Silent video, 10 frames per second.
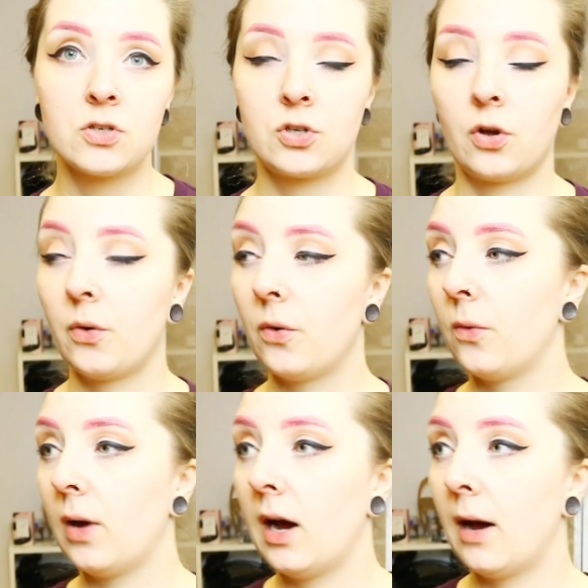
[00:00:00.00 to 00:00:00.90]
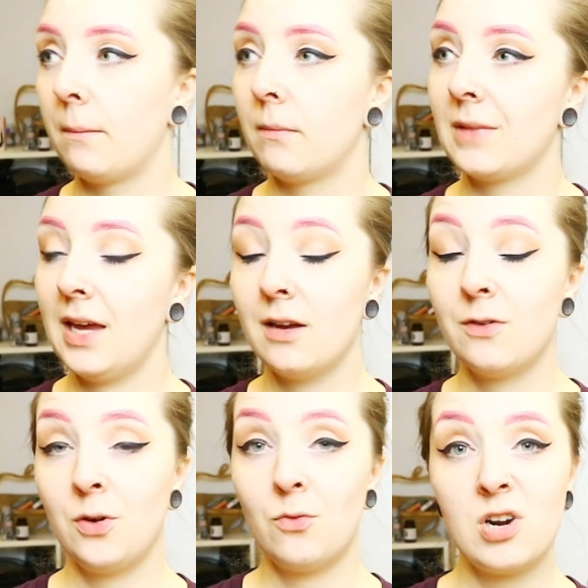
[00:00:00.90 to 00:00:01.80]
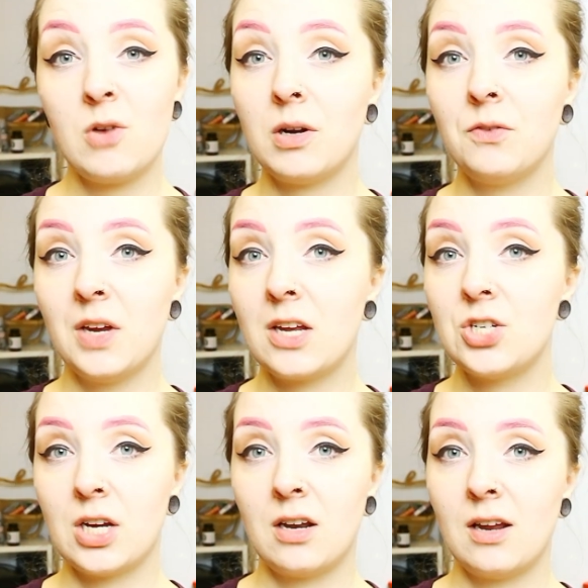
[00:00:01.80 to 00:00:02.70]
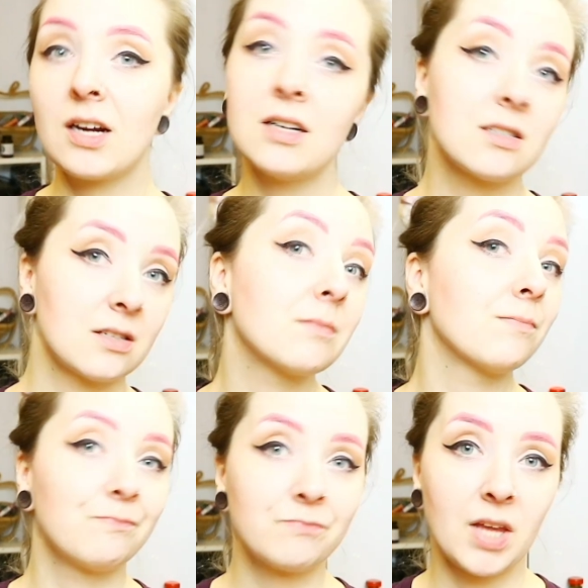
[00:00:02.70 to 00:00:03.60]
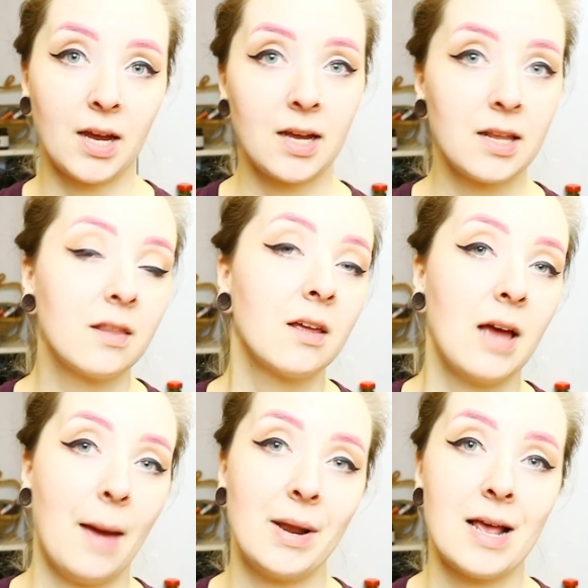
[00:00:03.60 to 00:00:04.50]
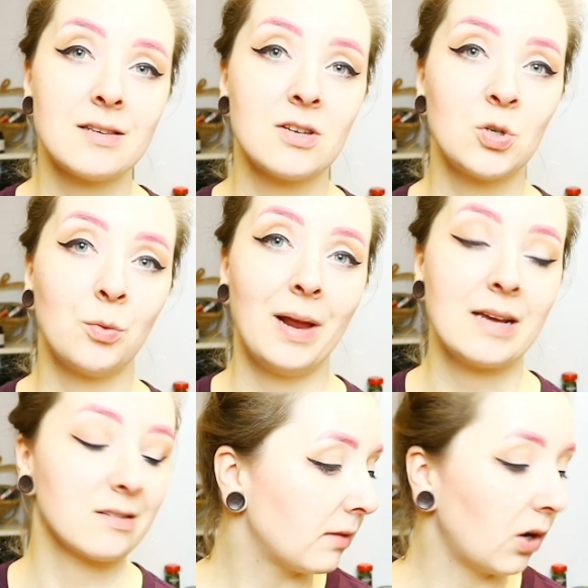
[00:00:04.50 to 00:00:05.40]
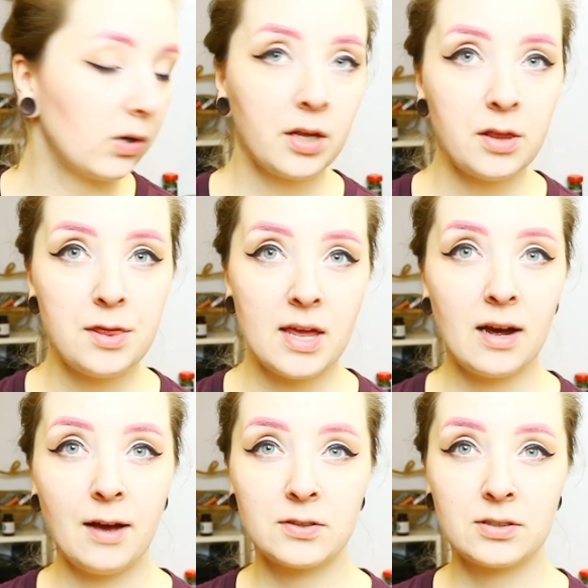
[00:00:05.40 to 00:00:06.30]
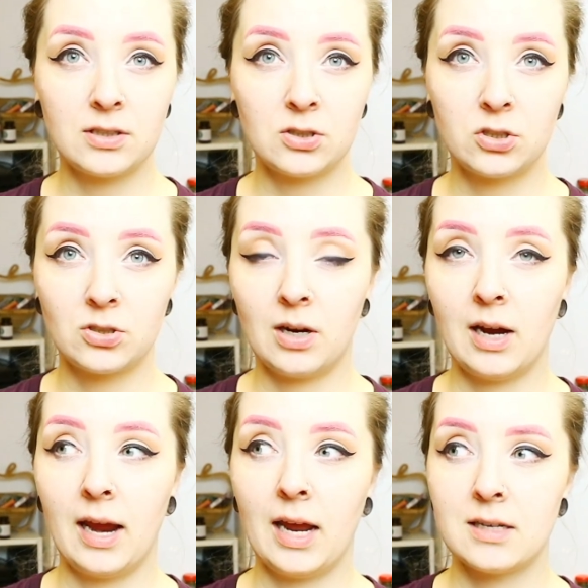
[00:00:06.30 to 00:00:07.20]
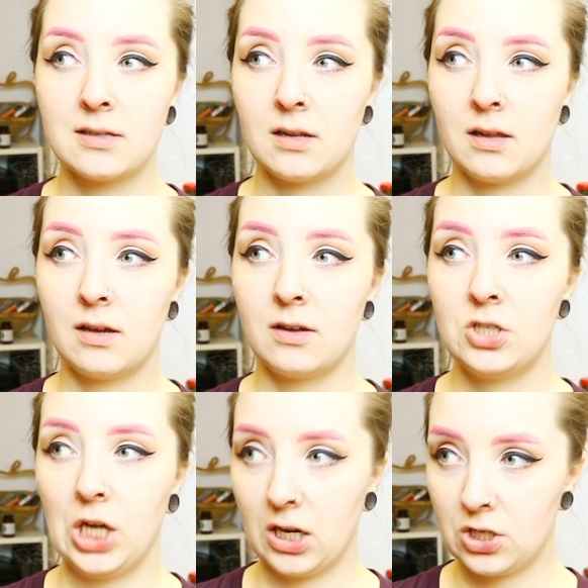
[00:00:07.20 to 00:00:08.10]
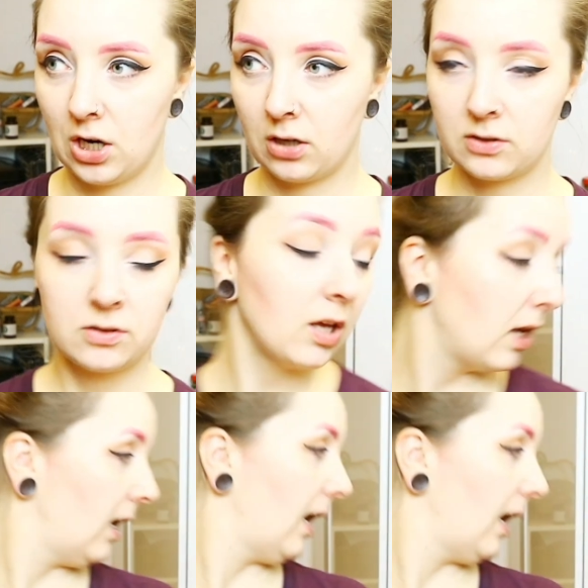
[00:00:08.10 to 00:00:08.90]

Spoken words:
So yeah, if you really want vegan chicken nuggets, M&S is your place. The only other thing I have still to try is the chicken chunks,